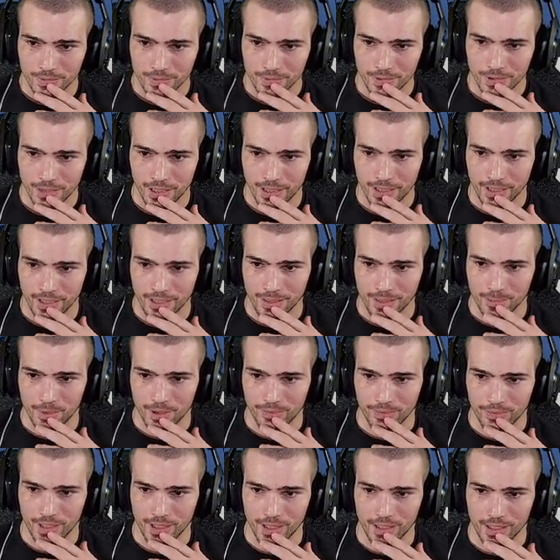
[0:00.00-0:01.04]
Gotta get him
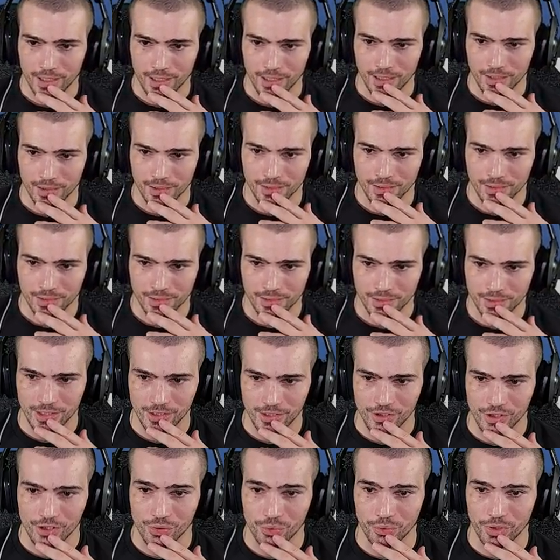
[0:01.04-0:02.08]
off that knee. See,
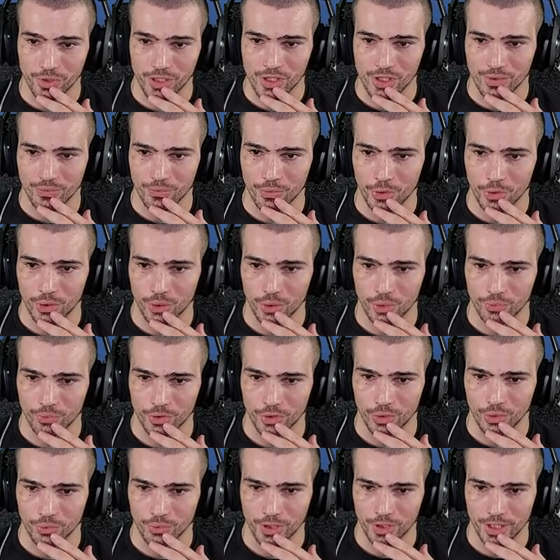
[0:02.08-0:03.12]
he's just reaching for it over
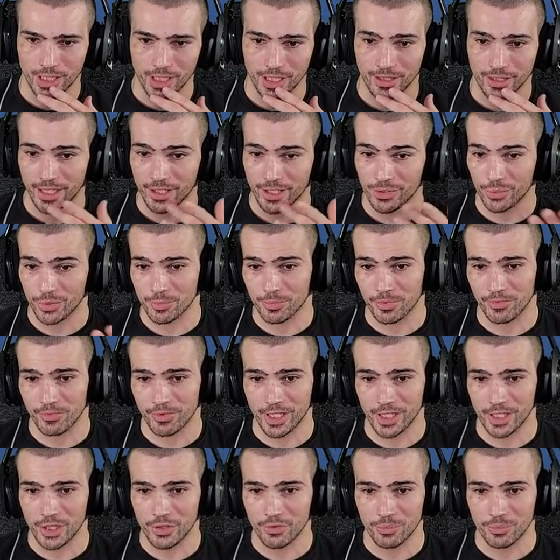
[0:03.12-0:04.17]
and over again, and that's what's
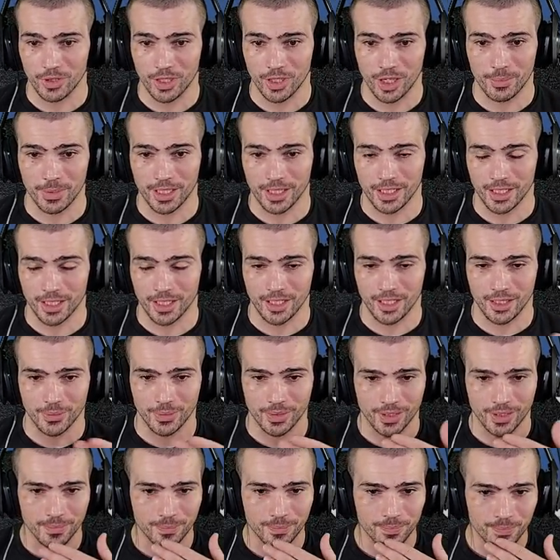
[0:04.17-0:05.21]
preventing you from coming in
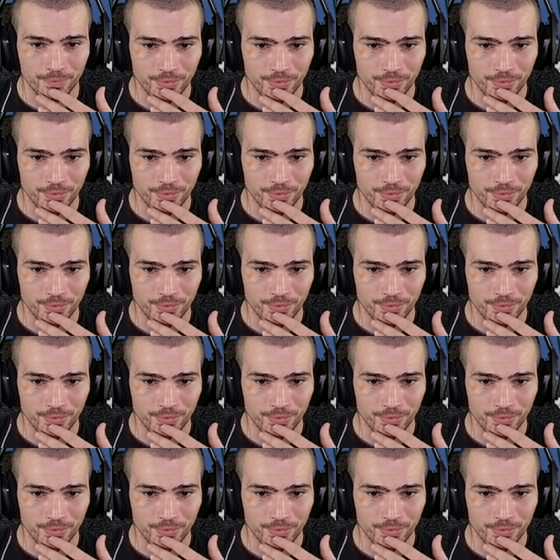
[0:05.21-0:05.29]
anywhere.